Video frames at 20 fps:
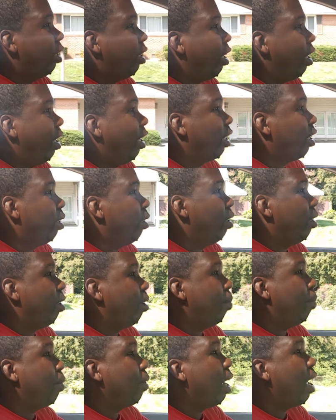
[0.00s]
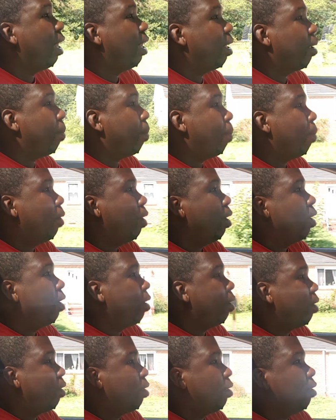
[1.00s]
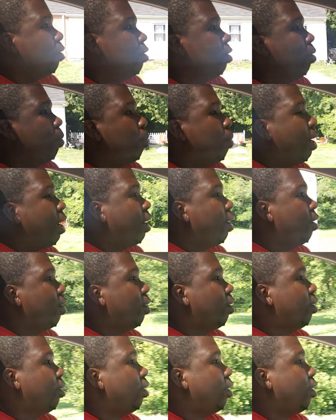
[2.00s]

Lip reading: it can probably do better